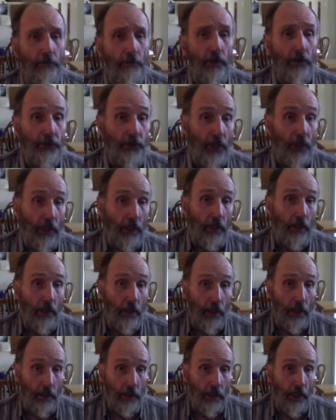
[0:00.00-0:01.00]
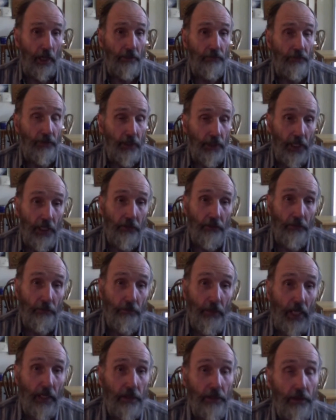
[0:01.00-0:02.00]
was a life and death
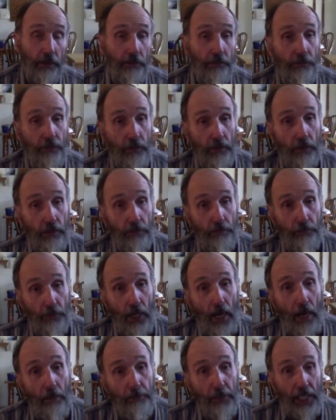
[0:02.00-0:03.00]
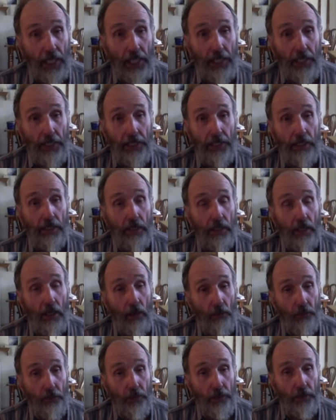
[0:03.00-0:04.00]
matter for propagating
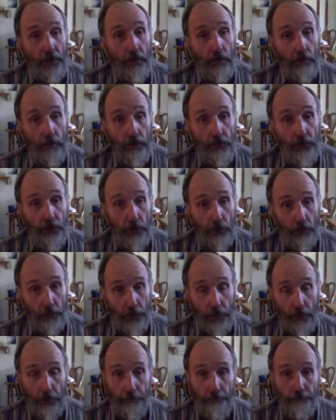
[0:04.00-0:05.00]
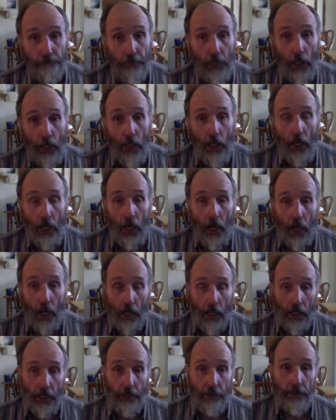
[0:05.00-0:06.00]
healthy children.
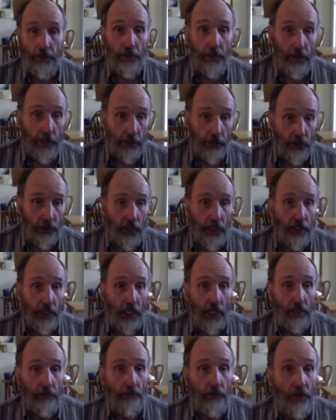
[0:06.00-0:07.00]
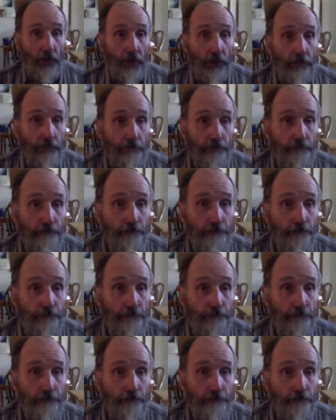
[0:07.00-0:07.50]
All right, let's get on with it.